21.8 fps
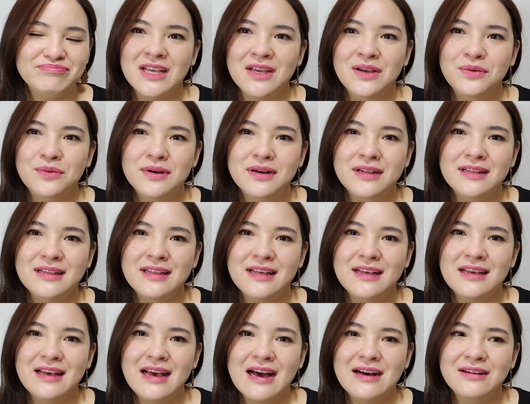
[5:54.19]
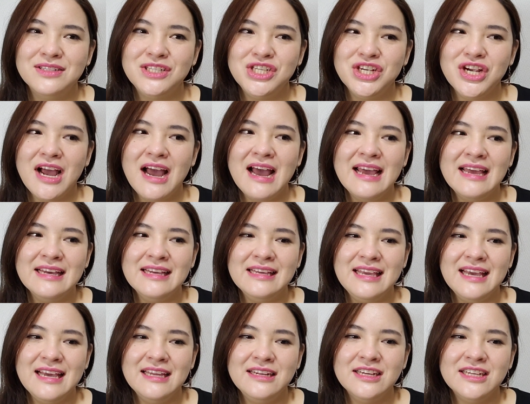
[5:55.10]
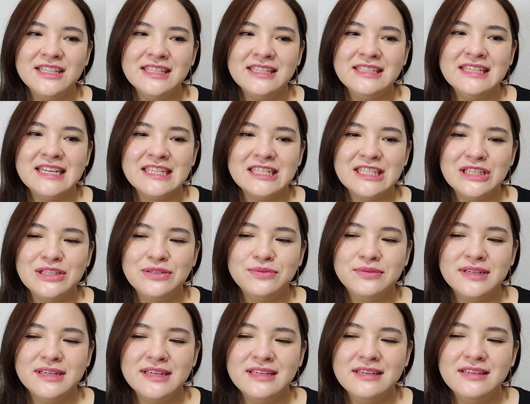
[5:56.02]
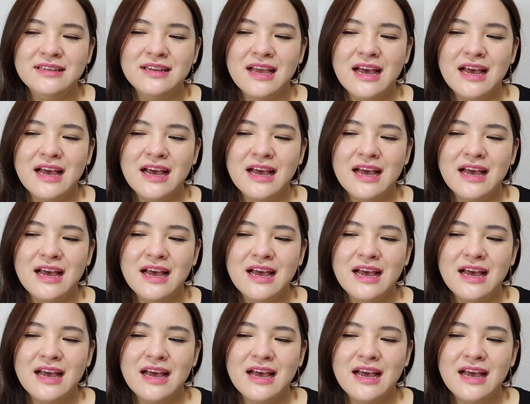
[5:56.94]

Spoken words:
Well, I'll try again on the next one.